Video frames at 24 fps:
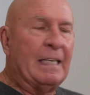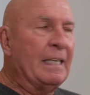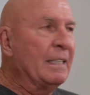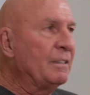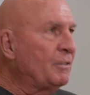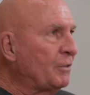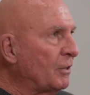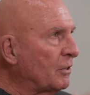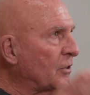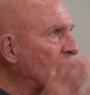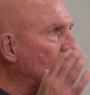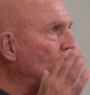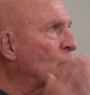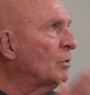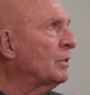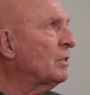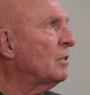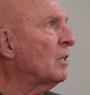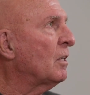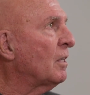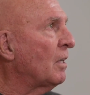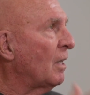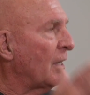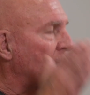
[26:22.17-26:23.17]
It just
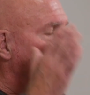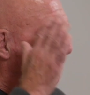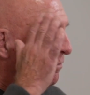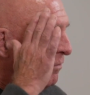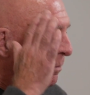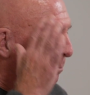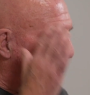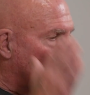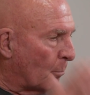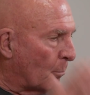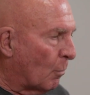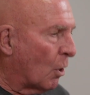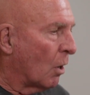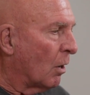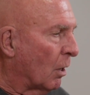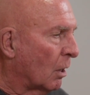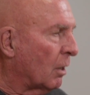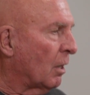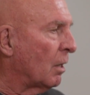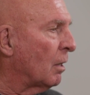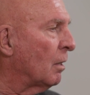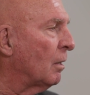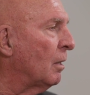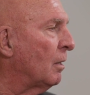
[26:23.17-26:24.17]
was a kind of a
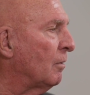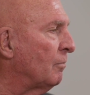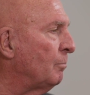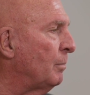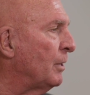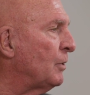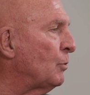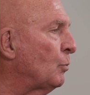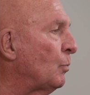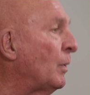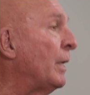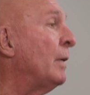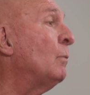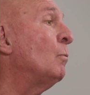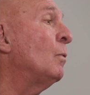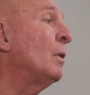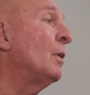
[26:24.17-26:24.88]
marker of between,